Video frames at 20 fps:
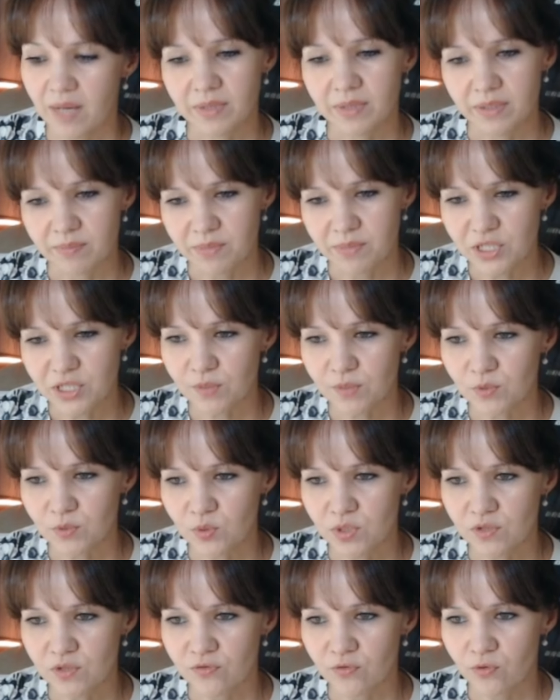bishop to
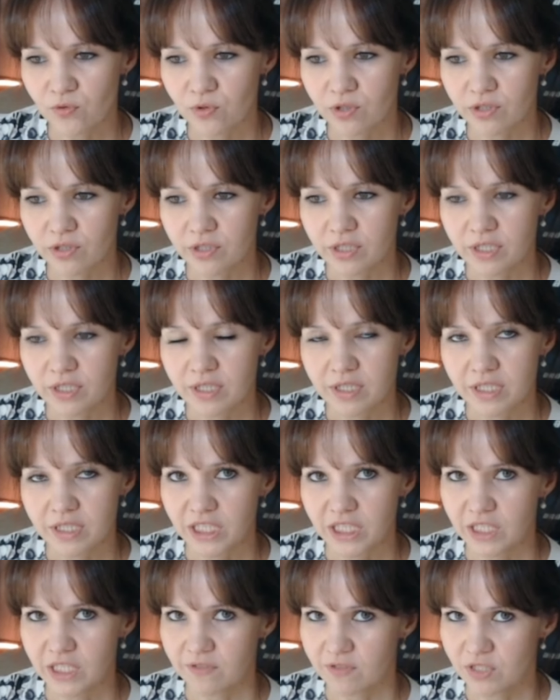d4,
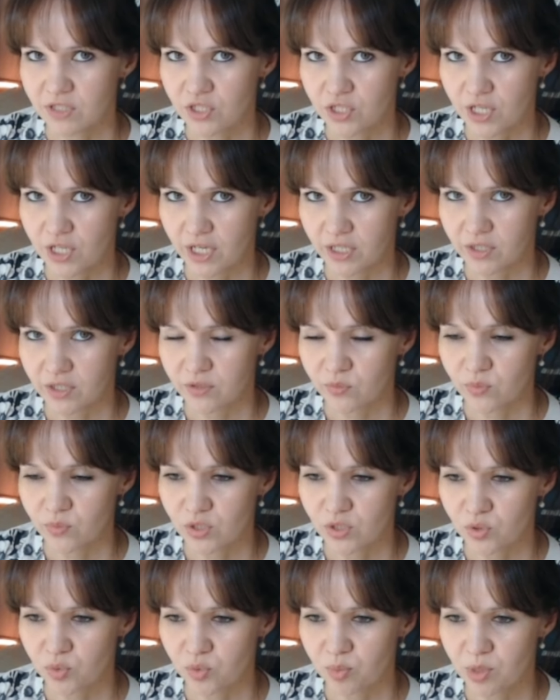giving check
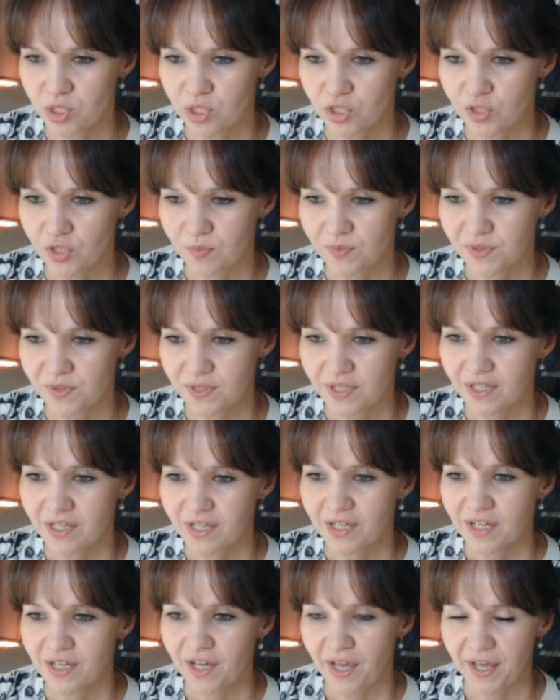with 2 bishops
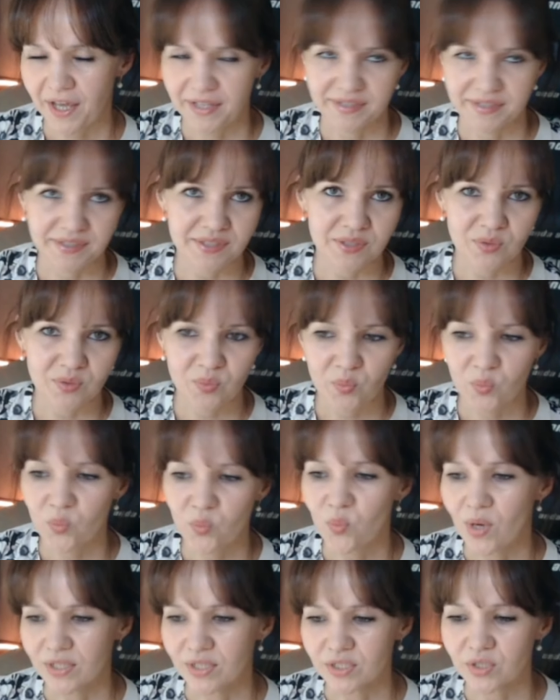and
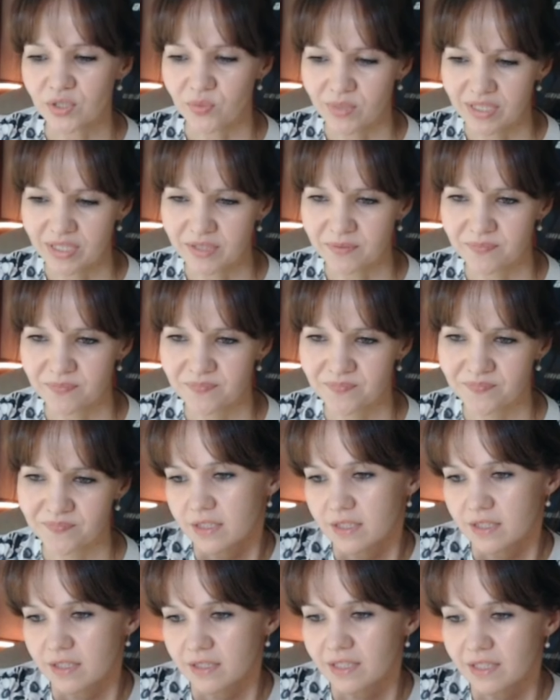1 queen.
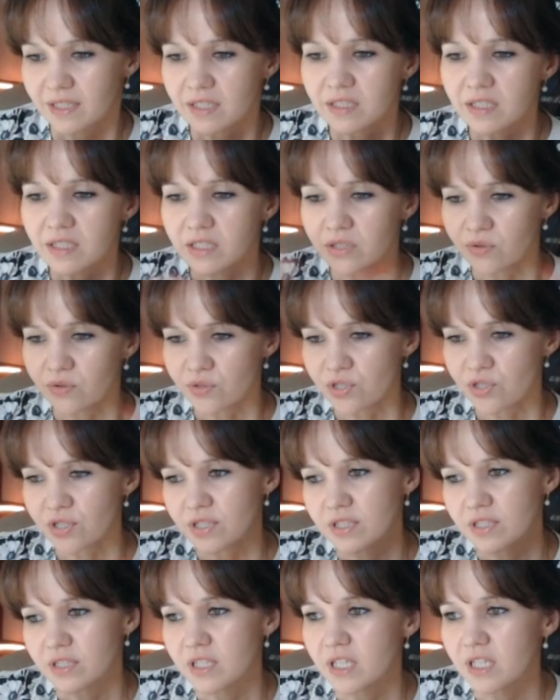The
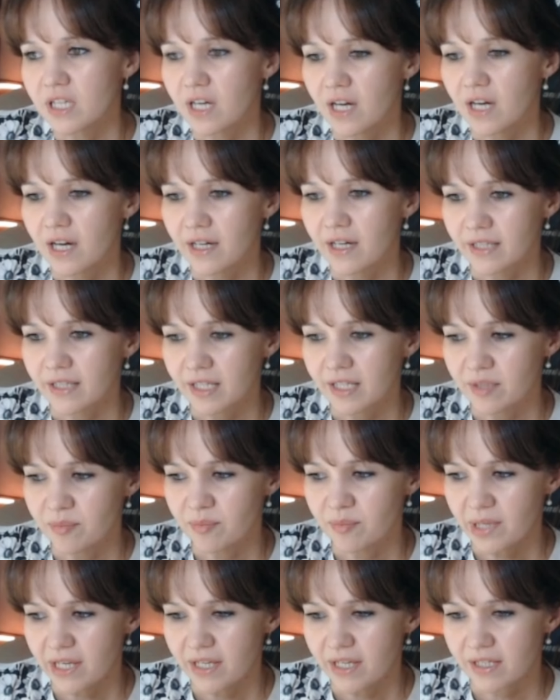conclusion I can
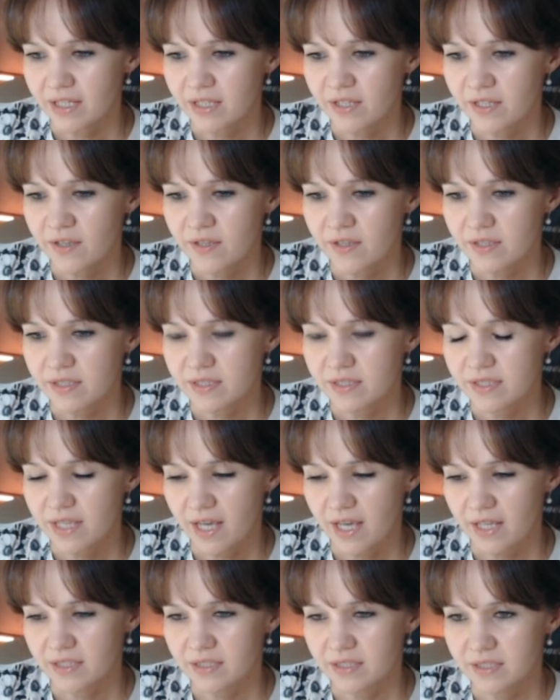make is
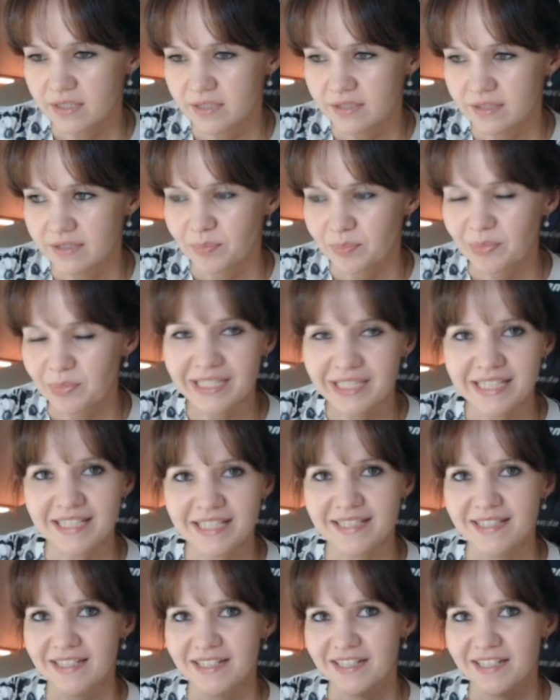that please